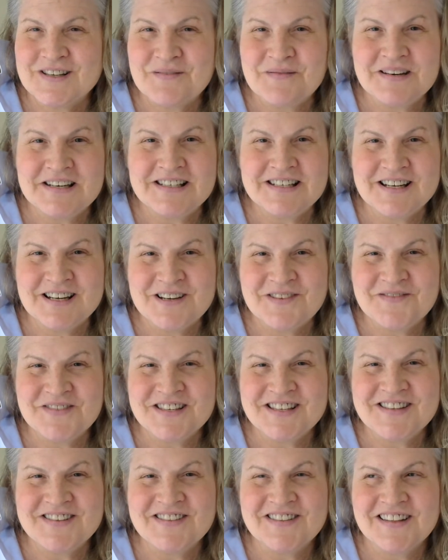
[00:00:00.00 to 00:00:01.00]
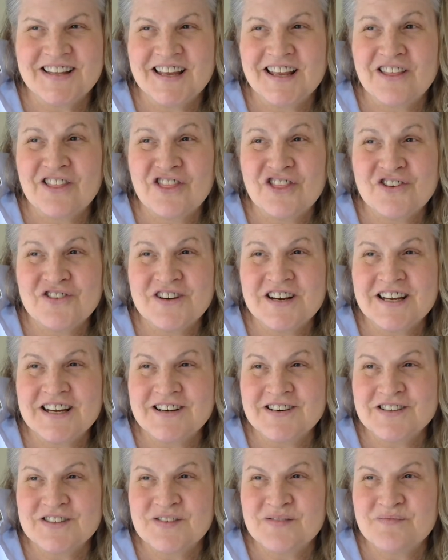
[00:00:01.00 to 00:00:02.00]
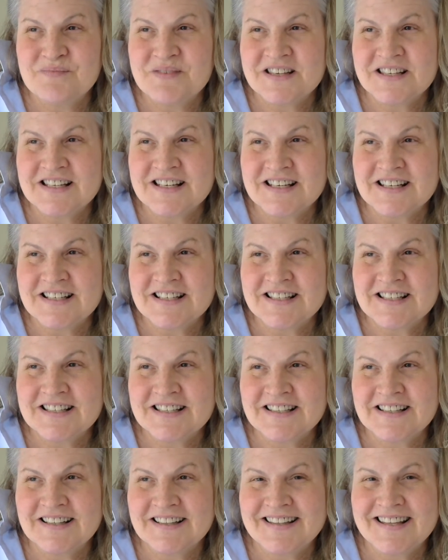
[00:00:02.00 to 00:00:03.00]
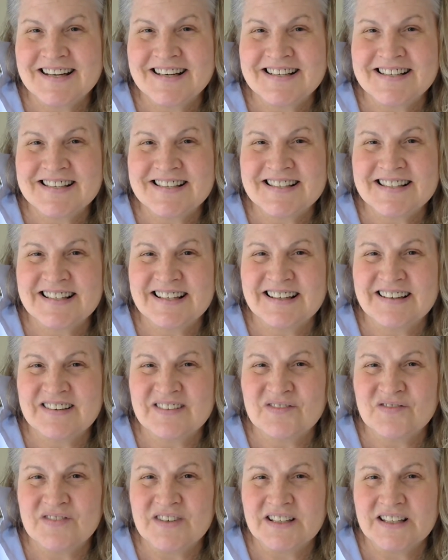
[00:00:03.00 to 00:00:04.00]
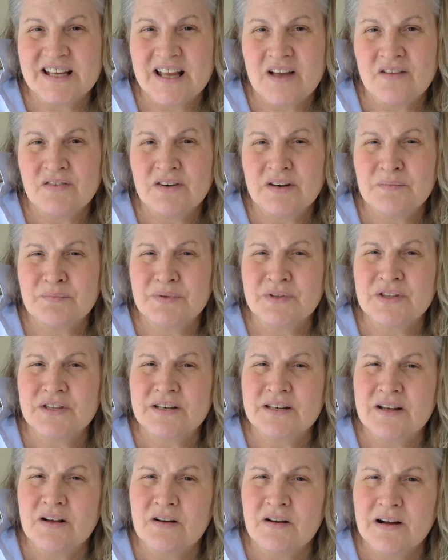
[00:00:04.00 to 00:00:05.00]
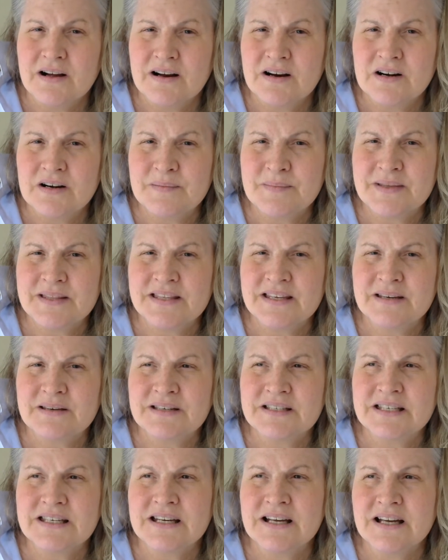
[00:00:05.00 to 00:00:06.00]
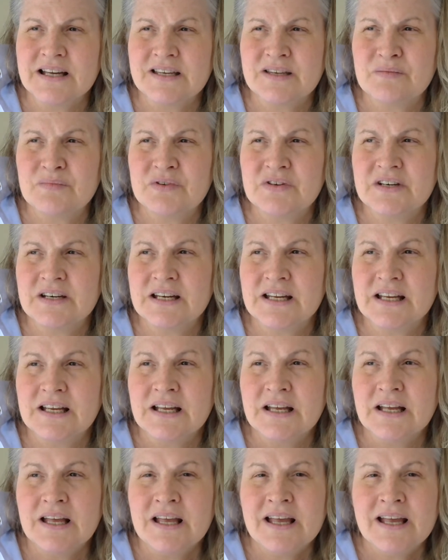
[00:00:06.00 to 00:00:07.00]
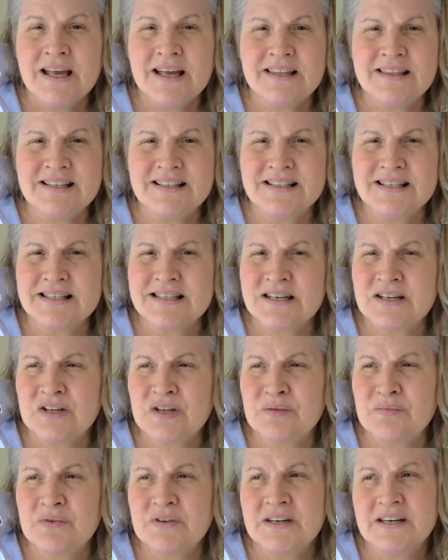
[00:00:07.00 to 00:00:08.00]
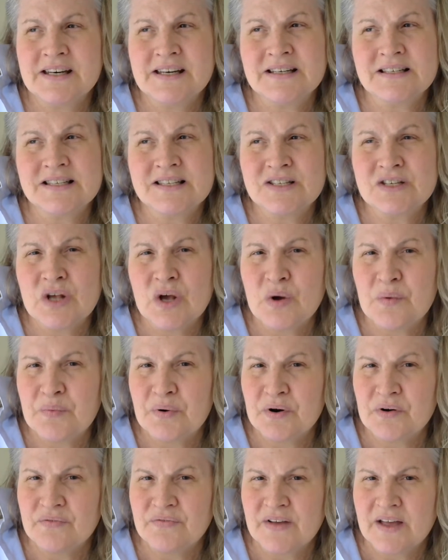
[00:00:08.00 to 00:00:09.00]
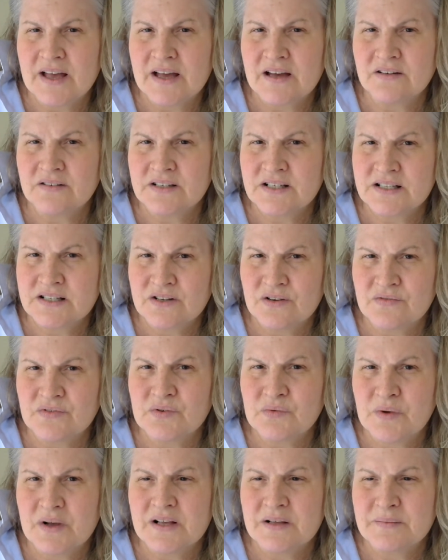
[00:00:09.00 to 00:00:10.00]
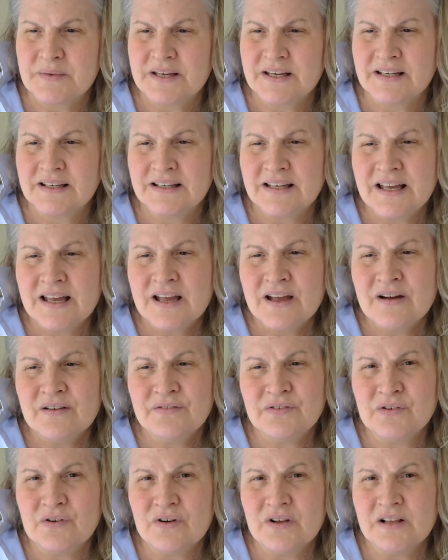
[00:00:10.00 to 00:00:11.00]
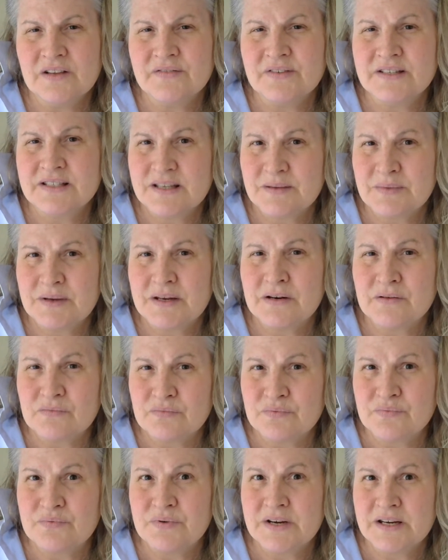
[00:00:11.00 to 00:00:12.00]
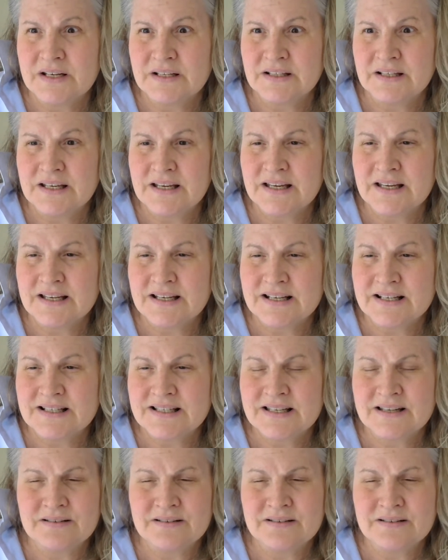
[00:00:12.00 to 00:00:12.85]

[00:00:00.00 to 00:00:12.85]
many times in like 30 years of business that it's really evident, but the harm in the TI community and the listed community is so profound. It's overwhelming for all of us. I mean, it really is.